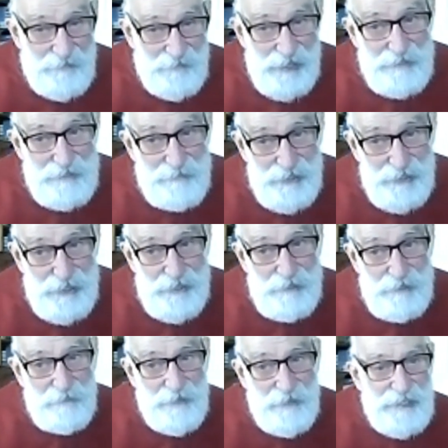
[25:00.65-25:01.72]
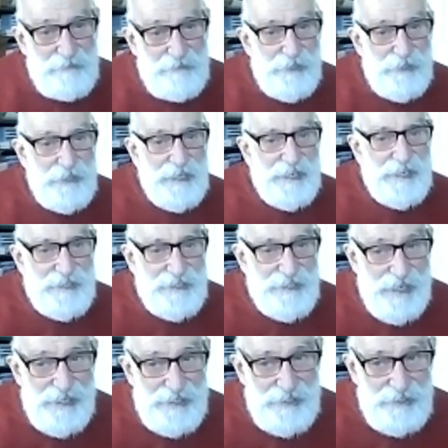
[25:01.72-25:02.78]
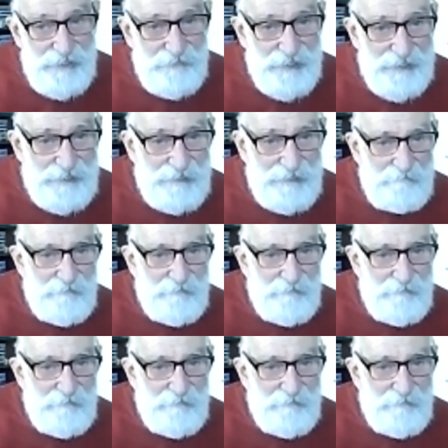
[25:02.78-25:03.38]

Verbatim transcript: That's about the only place where you can get a sense of it,